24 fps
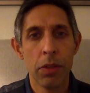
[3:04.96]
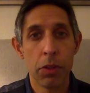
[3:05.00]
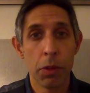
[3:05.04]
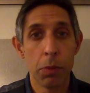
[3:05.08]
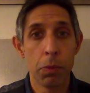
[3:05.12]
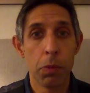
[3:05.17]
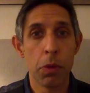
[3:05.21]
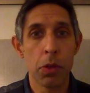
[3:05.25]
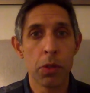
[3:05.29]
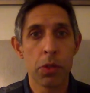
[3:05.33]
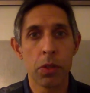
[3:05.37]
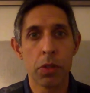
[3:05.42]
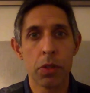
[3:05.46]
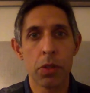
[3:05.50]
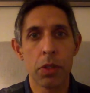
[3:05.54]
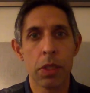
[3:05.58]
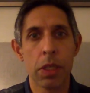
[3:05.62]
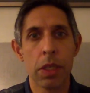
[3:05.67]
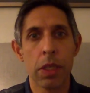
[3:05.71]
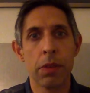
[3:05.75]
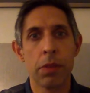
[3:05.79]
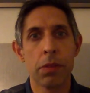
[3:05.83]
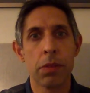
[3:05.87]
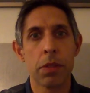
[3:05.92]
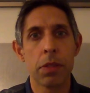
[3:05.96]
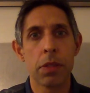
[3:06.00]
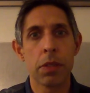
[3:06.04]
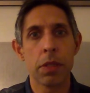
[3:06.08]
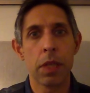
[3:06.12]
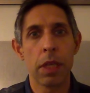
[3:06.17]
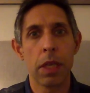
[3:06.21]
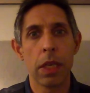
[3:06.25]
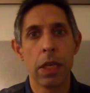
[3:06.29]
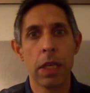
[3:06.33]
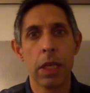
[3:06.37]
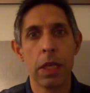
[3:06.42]
the personal shifts,
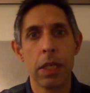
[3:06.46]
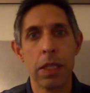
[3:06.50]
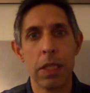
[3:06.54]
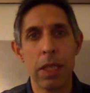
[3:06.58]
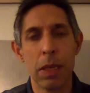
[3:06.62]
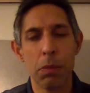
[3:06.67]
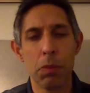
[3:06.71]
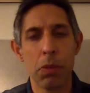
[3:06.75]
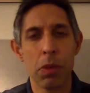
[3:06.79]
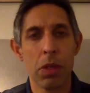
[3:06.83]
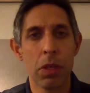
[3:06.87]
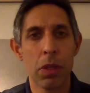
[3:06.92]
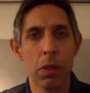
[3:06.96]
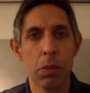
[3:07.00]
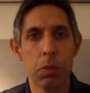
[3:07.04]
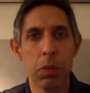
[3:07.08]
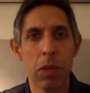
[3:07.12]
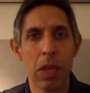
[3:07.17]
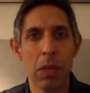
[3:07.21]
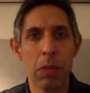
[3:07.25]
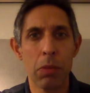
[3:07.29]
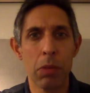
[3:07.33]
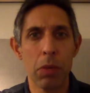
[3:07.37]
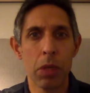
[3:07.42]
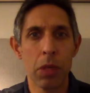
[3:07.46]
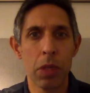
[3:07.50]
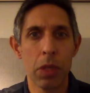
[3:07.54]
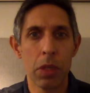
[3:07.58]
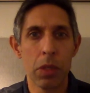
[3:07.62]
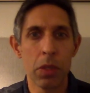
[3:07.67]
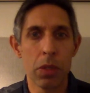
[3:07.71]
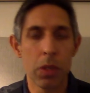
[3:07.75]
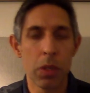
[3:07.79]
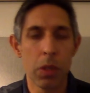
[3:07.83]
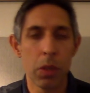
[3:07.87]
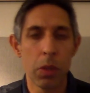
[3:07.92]
deeper into the playbook,
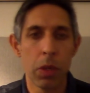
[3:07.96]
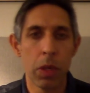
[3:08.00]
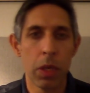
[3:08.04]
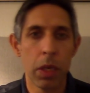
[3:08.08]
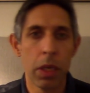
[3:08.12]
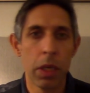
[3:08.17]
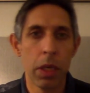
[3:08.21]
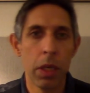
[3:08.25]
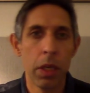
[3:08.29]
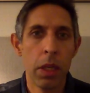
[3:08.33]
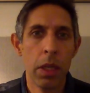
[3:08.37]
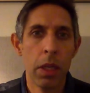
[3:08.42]
and so on.